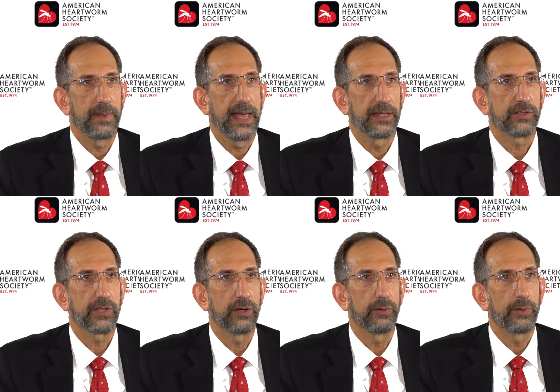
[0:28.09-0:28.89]
And
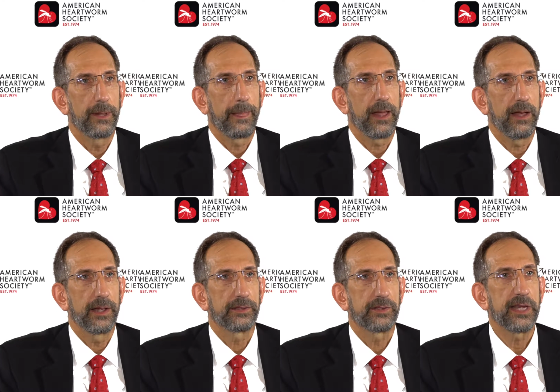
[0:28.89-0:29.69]
so
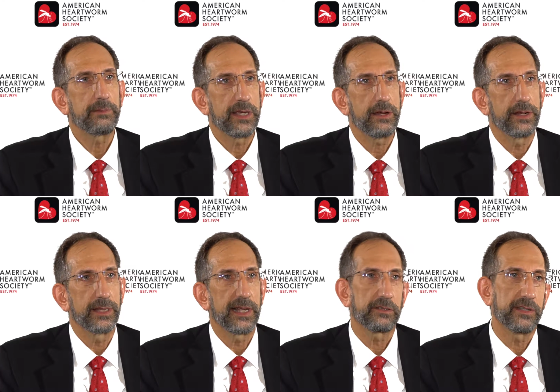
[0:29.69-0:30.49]
Tim Geary,
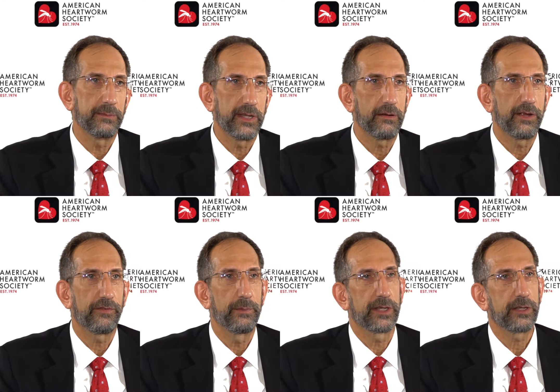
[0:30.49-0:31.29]
Dr. Tim Geary
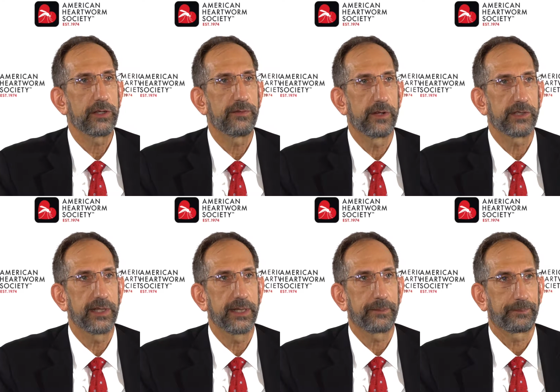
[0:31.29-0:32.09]
from McGill
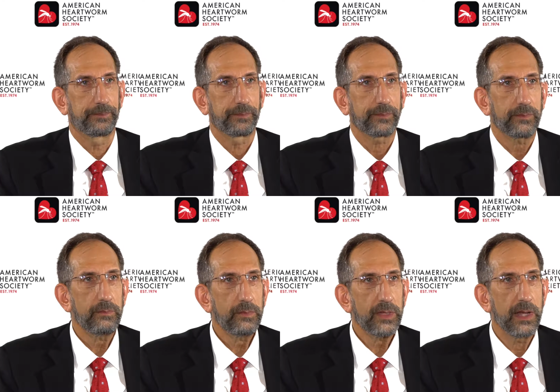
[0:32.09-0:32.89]
University,
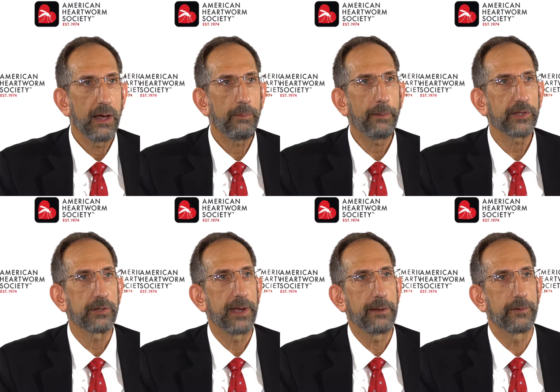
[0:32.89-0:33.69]
published
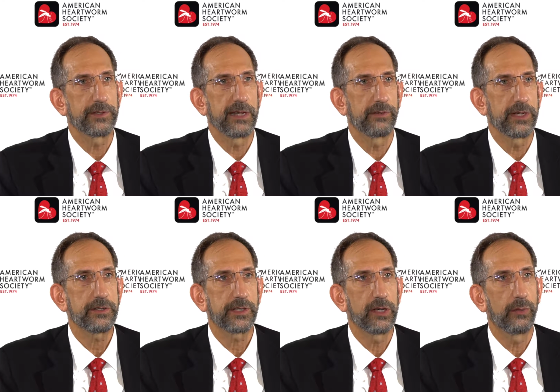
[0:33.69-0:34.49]
a paper several
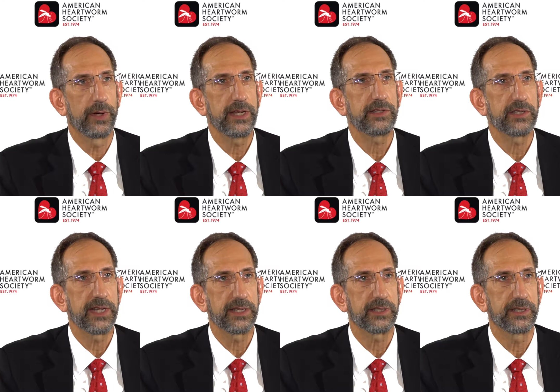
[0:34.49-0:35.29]
years ago where he
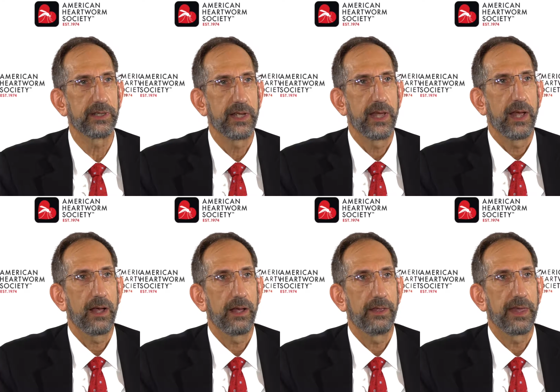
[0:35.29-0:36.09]
suggested
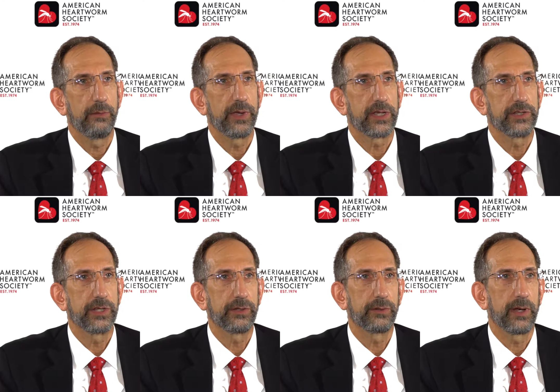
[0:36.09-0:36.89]
that we could
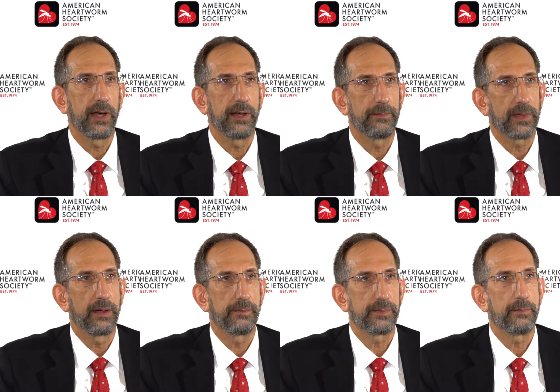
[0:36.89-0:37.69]
do
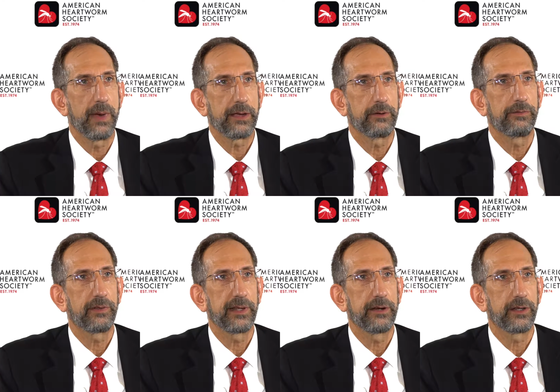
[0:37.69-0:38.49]
a
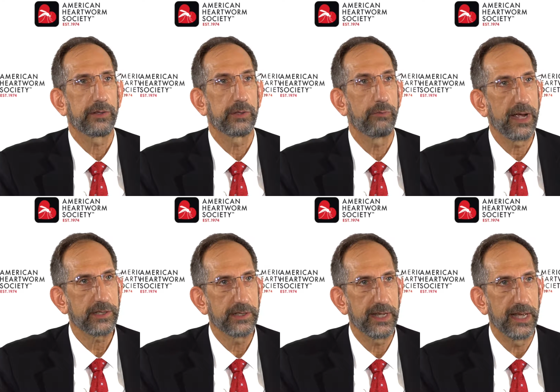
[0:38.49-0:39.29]
microfilarial
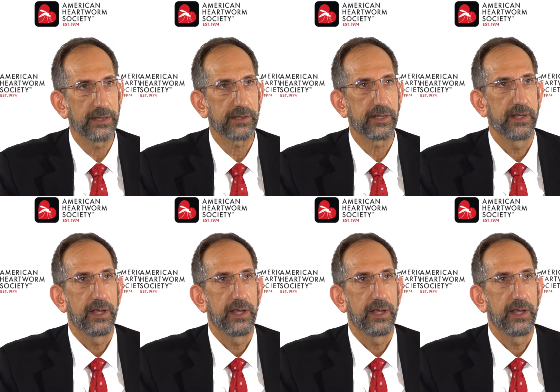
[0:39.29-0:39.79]
suppression test